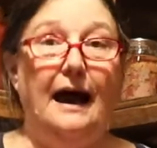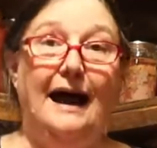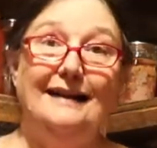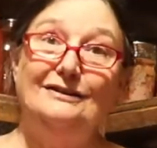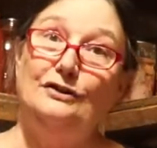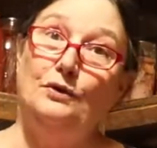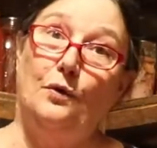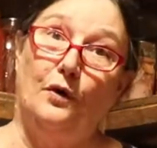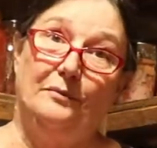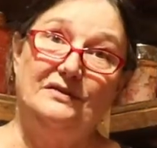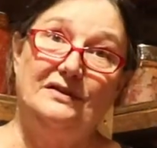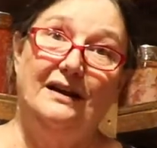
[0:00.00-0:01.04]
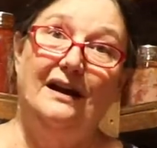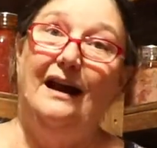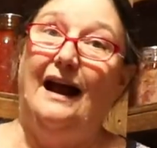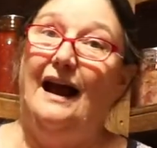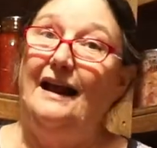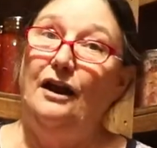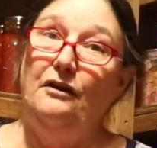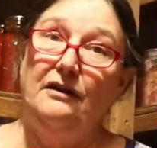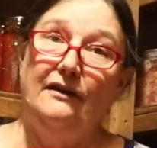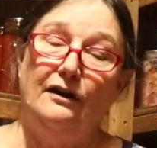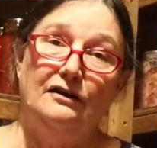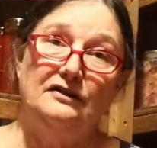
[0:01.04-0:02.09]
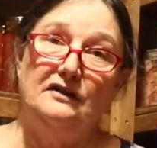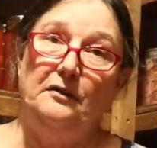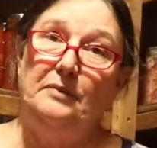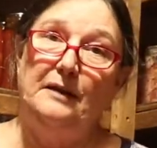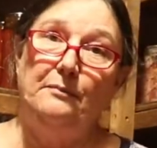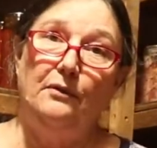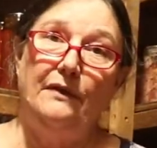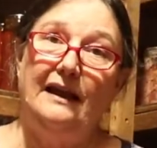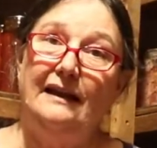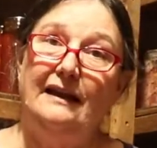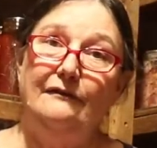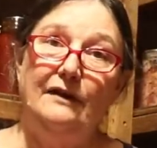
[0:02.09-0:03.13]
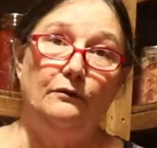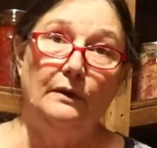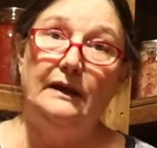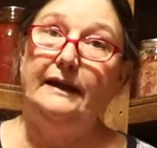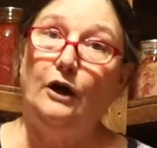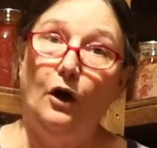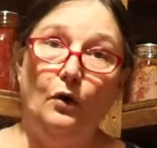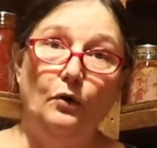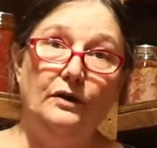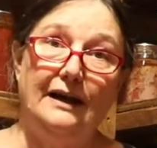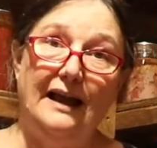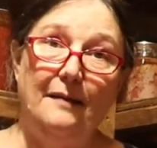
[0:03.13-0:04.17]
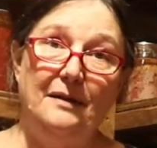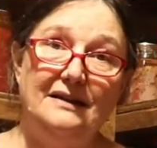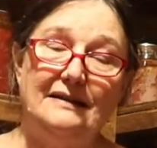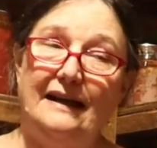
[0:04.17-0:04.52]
Ice storms. I know that there are some people that live in really cold climates.